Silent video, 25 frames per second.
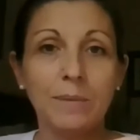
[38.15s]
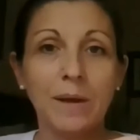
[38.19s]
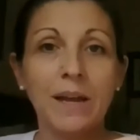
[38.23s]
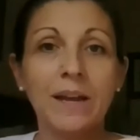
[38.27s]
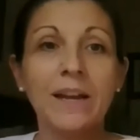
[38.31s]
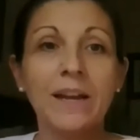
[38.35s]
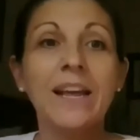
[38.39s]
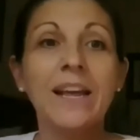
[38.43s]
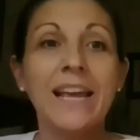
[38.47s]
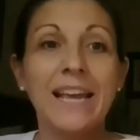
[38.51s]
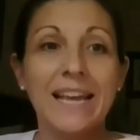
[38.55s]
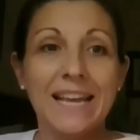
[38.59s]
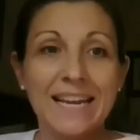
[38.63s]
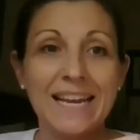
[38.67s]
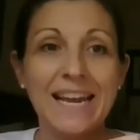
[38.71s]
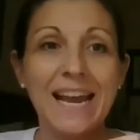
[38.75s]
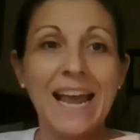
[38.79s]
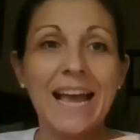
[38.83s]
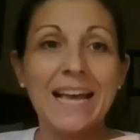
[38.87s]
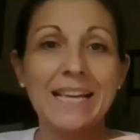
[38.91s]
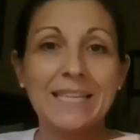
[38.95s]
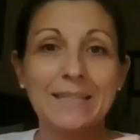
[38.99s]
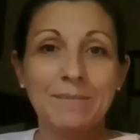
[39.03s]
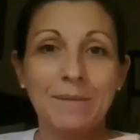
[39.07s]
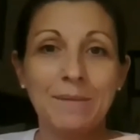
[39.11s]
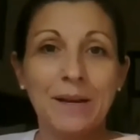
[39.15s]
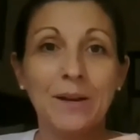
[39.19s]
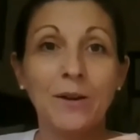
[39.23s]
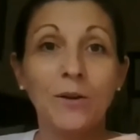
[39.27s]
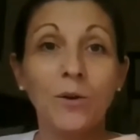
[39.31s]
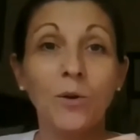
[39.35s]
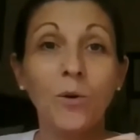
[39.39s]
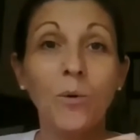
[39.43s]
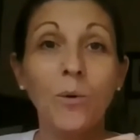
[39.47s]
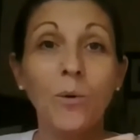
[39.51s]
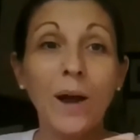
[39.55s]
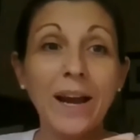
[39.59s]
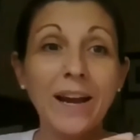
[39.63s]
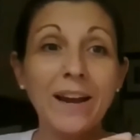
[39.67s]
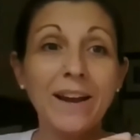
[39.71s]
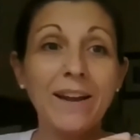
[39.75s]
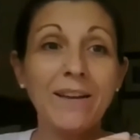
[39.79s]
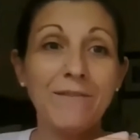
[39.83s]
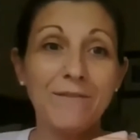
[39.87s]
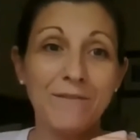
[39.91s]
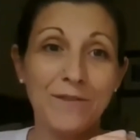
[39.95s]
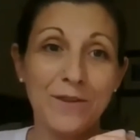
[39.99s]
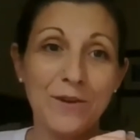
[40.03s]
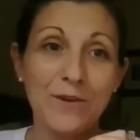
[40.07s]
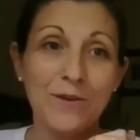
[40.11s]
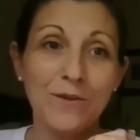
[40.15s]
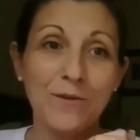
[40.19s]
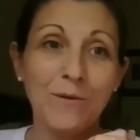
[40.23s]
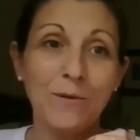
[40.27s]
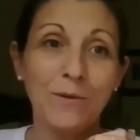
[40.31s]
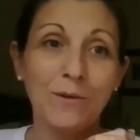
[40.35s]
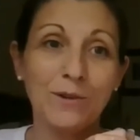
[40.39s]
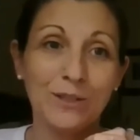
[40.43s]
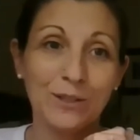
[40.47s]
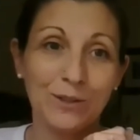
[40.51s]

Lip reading: but he has made quite a few